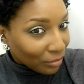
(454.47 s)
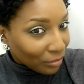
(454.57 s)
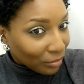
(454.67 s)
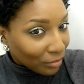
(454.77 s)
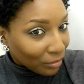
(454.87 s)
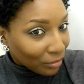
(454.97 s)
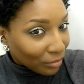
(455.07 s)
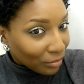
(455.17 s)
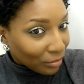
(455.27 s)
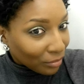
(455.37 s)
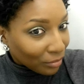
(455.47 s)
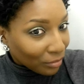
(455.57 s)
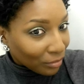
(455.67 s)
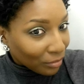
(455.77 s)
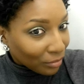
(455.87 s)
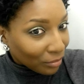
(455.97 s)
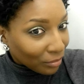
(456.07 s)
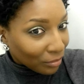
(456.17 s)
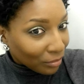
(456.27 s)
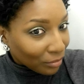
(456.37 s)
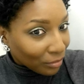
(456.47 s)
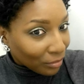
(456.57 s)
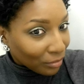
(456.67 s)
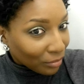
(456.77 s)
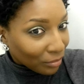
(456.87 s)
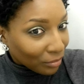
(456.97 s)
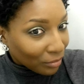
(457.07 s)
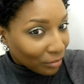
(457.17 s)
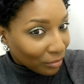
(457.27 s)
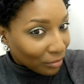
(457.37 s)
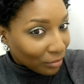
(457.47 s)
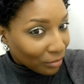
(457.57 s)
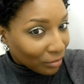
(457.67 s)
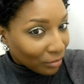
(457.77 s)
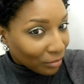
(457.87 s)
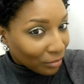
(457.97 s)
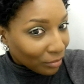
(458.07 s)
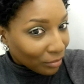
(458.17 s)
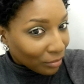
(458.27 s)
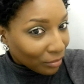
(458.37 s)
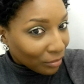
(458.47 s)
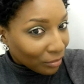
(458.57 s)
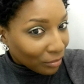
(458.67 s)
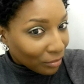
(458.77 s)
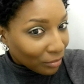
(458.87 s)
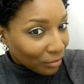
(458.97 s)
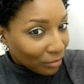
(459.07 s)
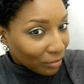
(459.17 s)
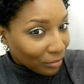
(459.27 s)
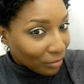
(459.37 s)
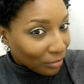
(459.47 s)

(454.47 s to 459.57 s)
(silence)